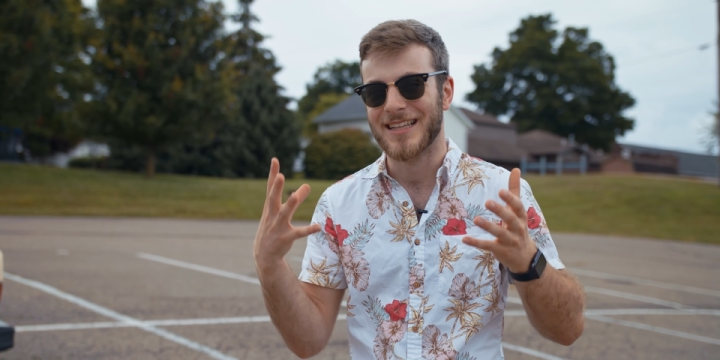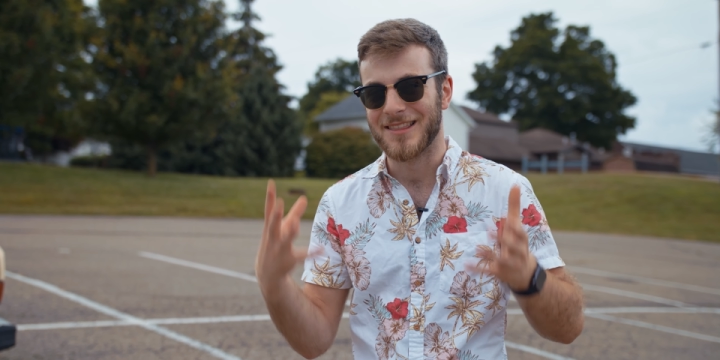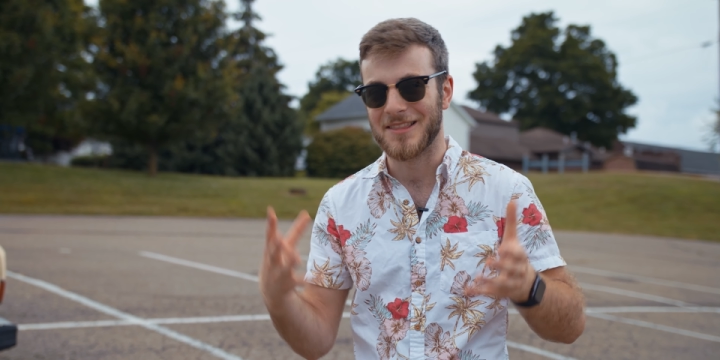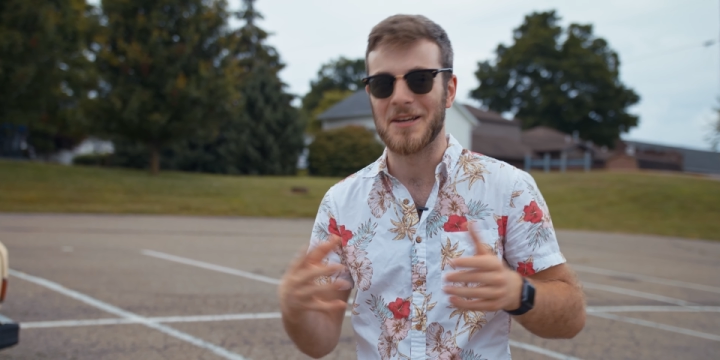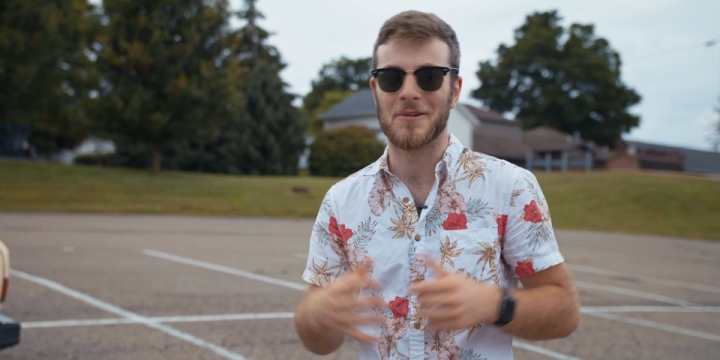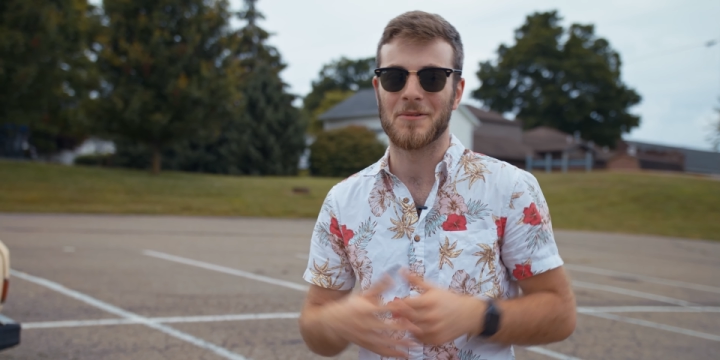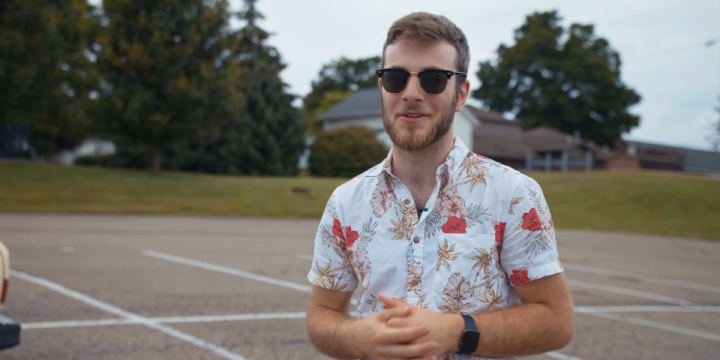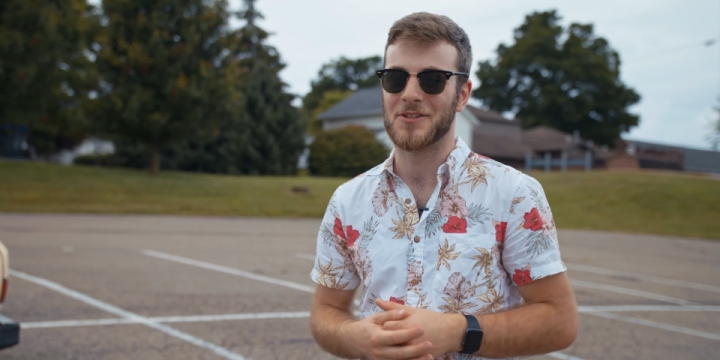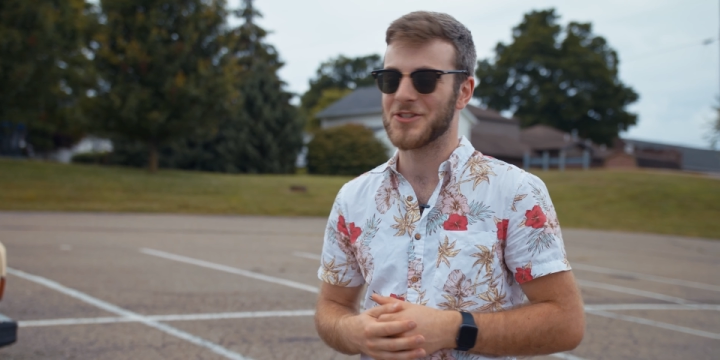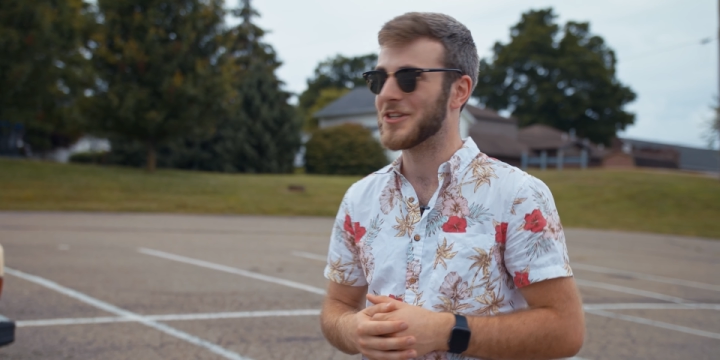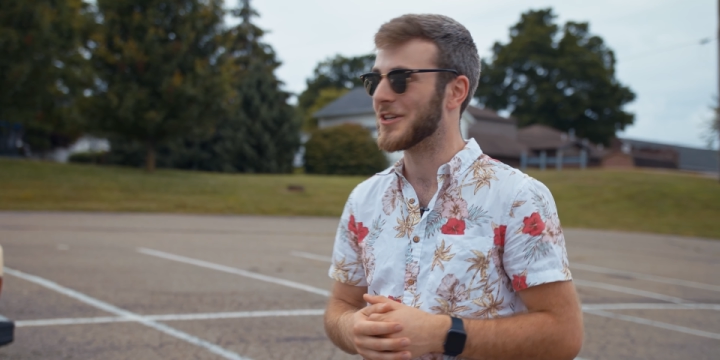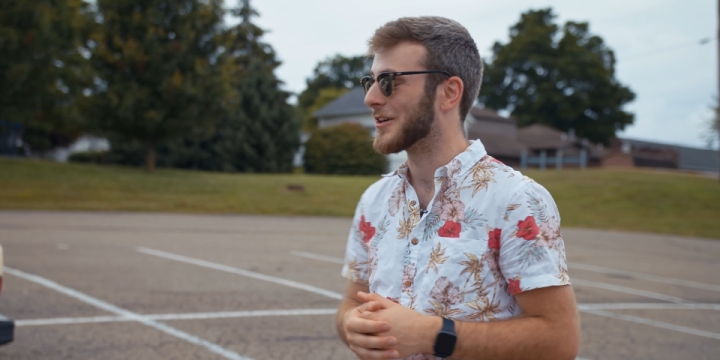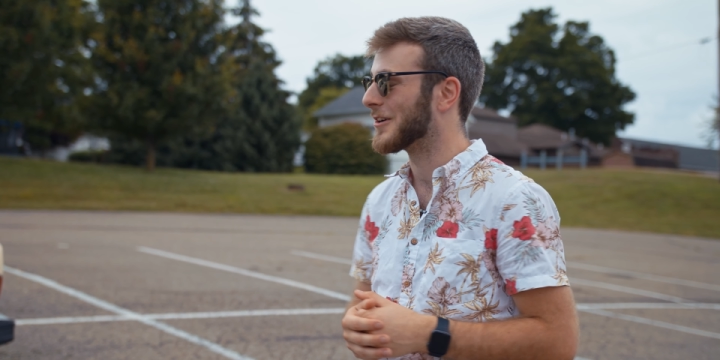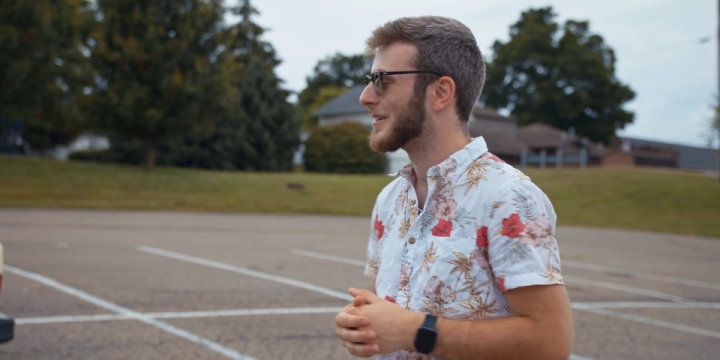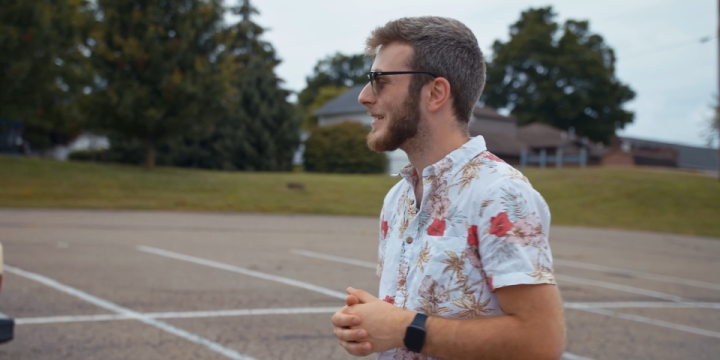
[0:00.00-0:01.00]
later this
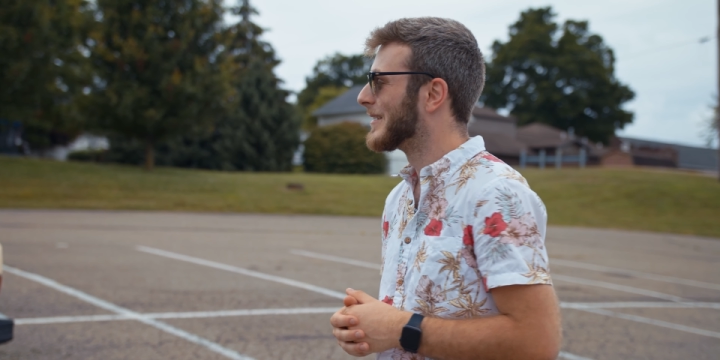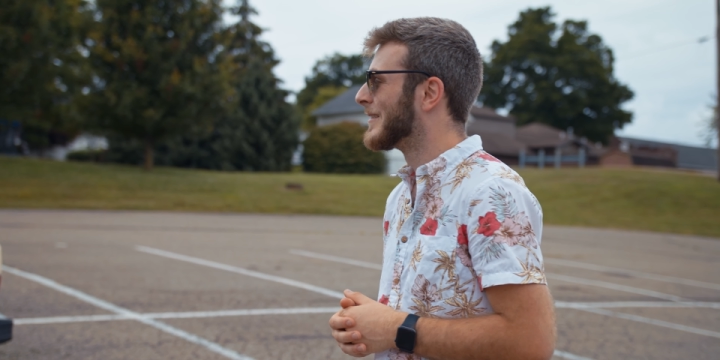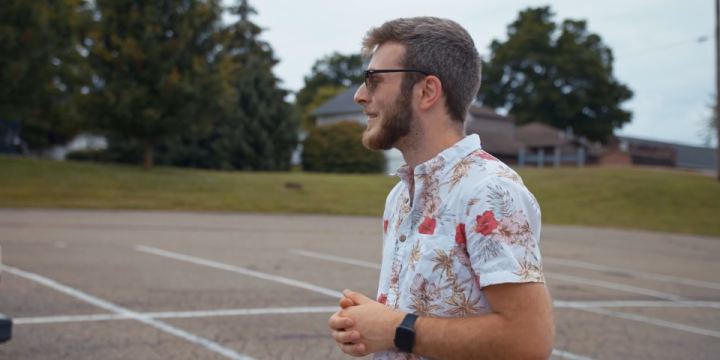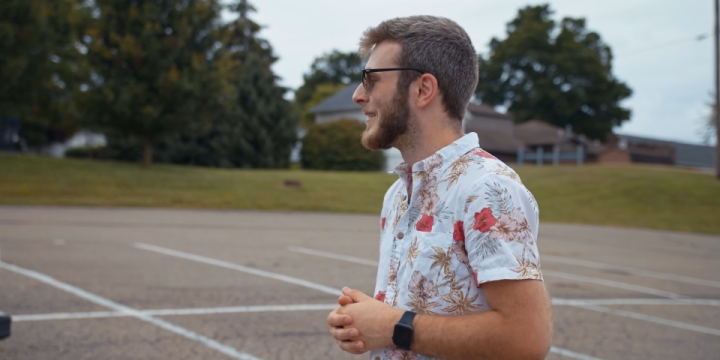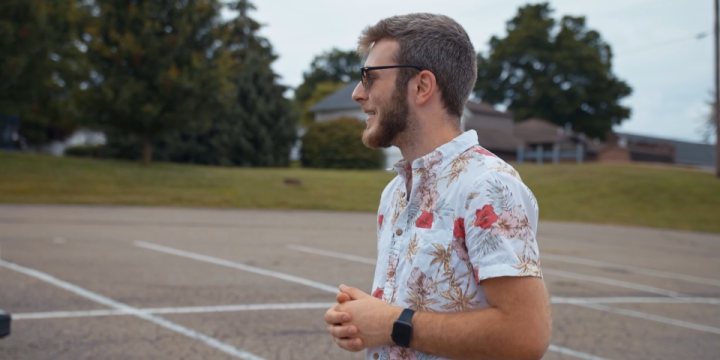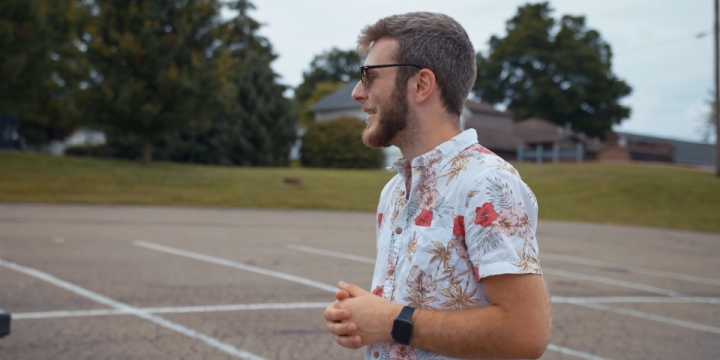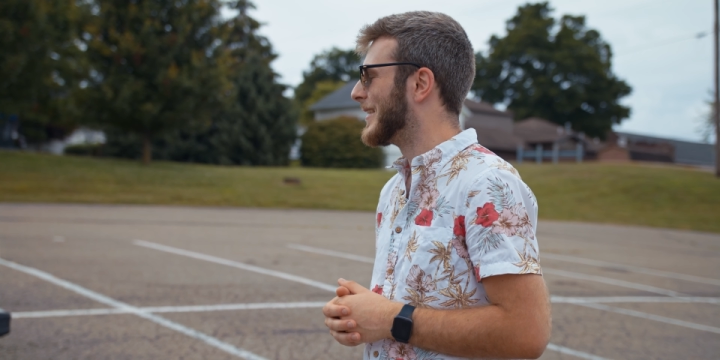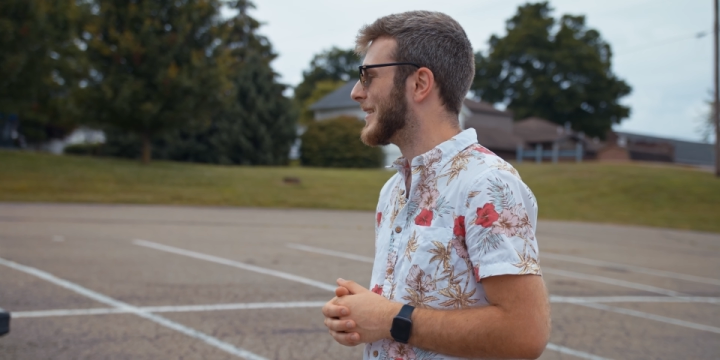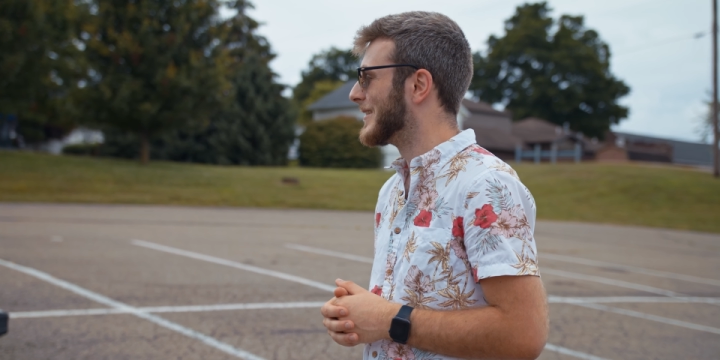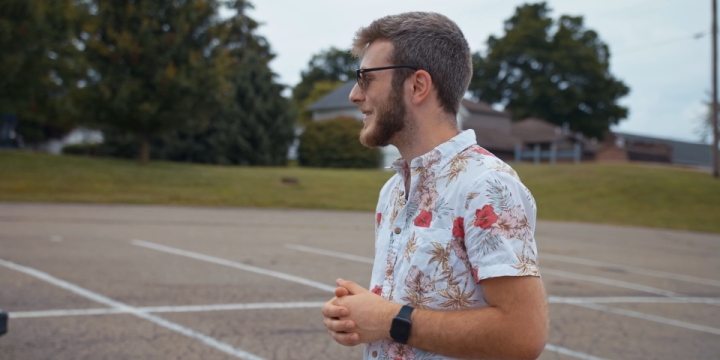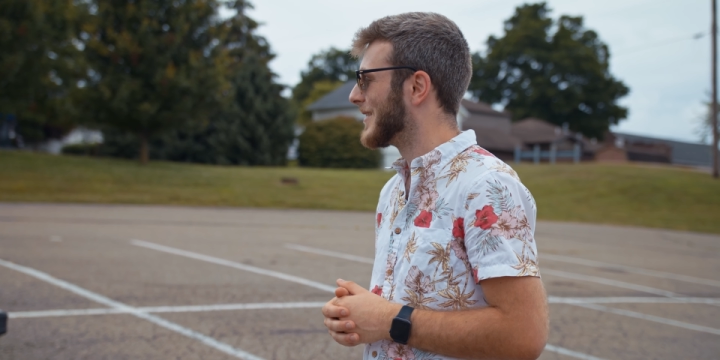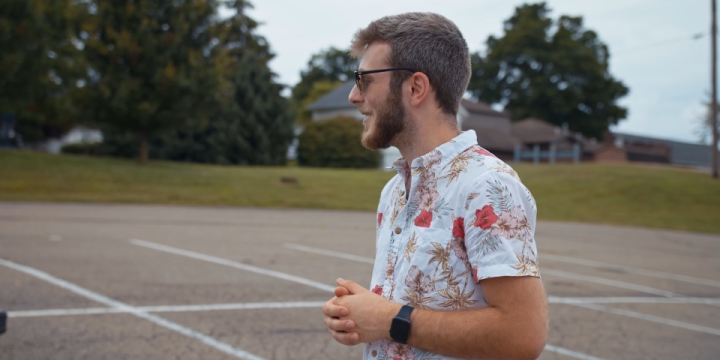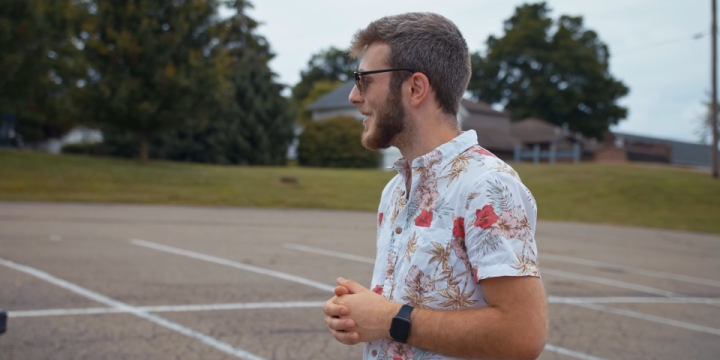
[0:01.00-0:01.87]
year. And